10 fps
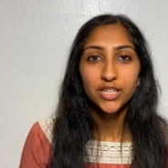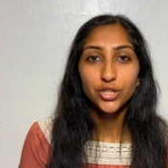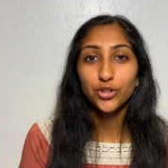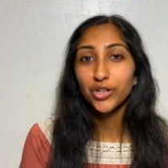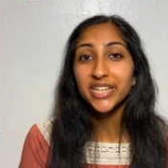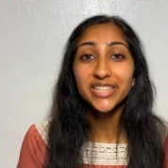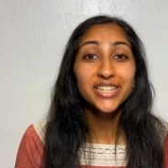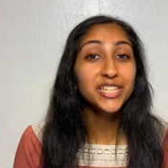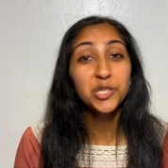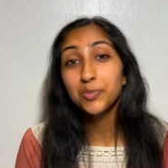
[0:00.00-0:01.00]
So there isn't
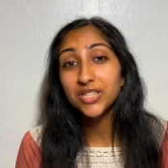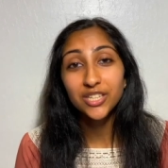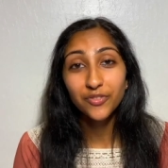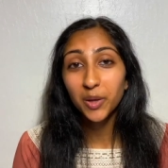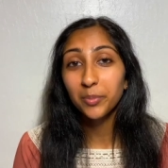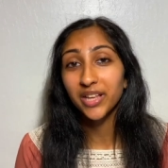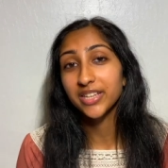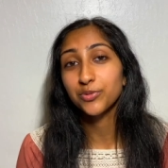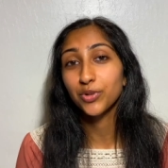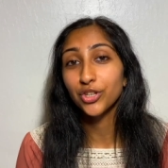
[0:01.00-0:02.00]
a specific
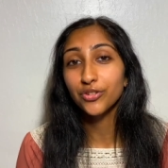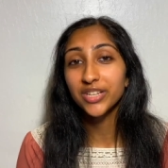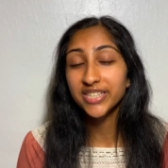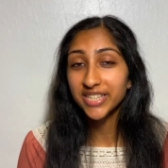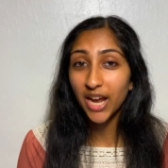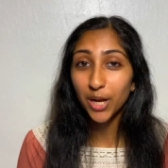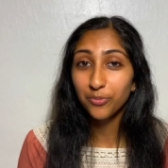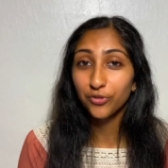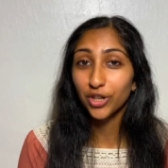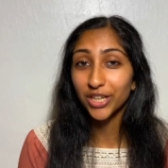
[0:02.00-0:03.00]
place where you can sign up
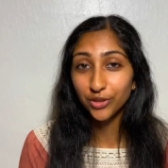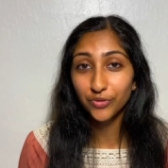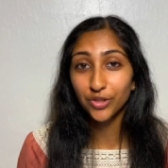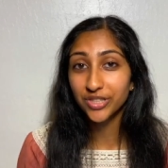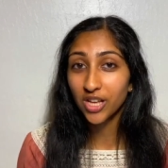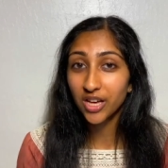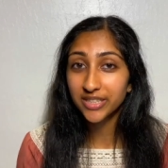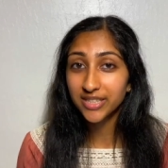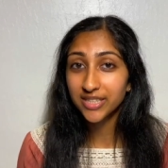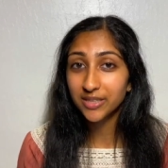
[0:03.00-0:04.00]
for interview
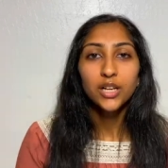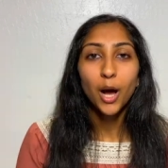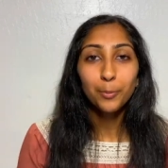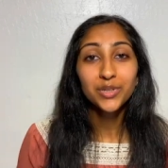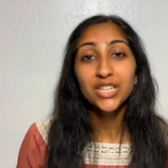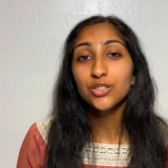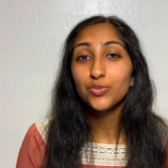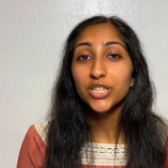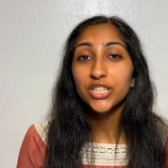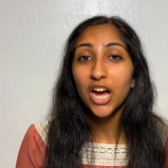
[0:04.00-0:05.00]
slots. Companies
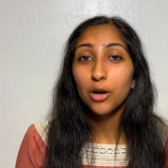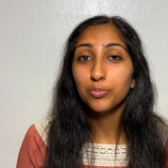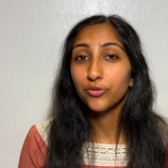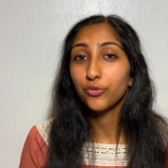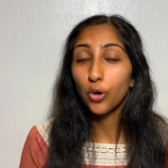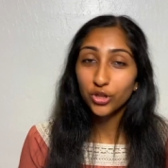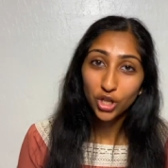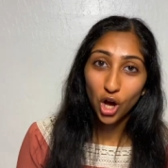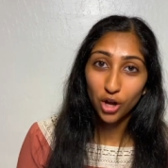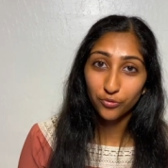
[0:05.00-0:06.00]
reach out before the
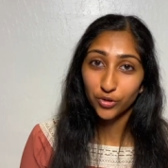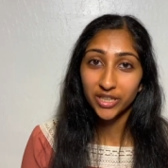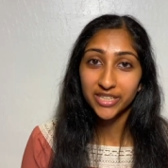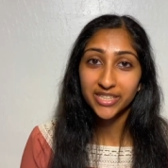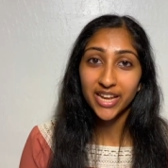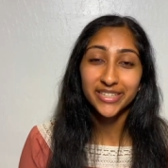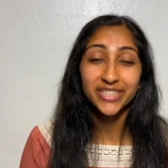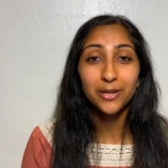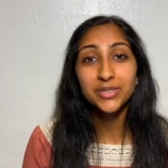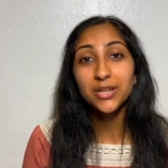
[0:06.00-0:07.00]
conference, and
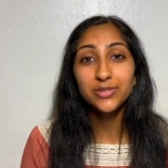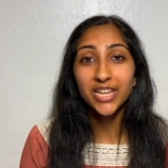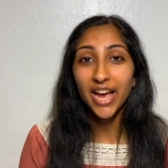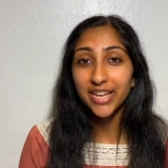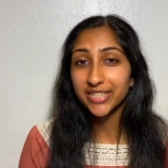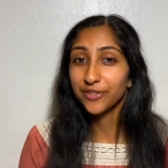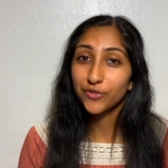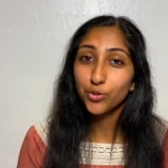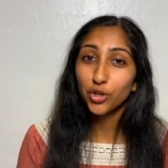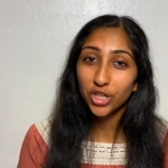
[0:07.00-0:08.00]
sometimes they ask if
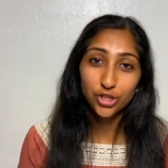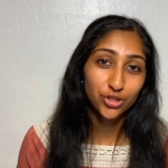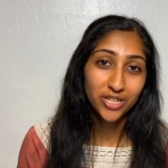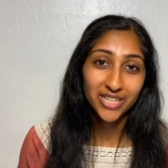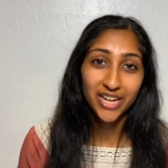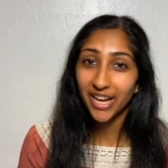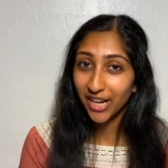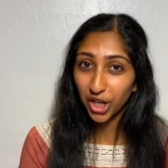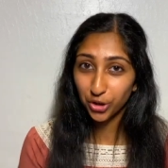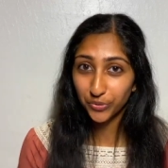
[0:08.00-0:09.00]
you are interested in
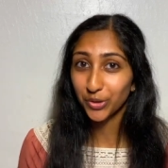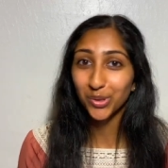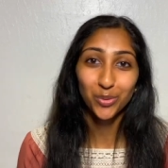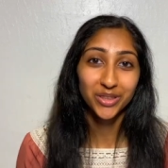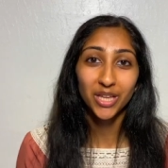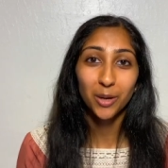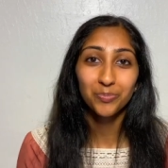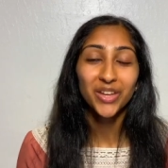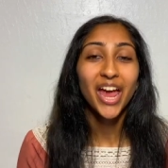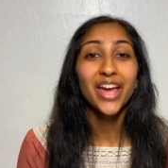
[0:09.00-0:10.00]
interviewing with them,
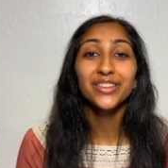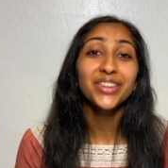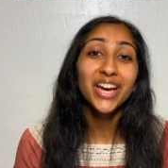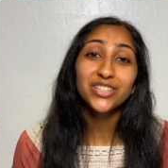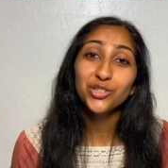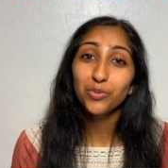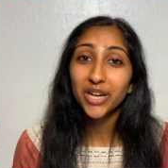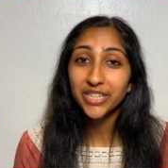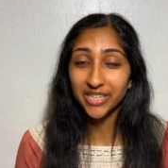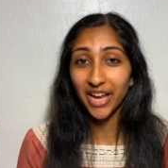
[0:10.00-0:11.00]
and that's a way
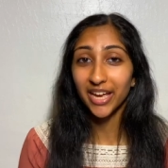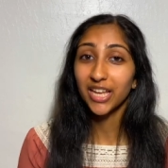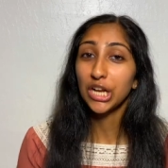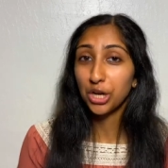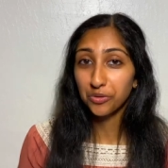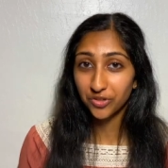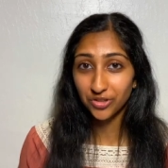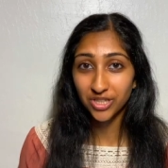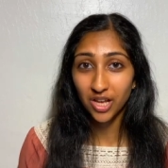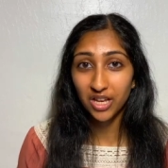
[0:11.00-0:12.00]
to get an interview
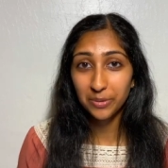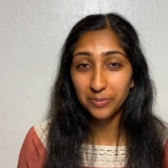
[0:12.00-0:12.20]
slot.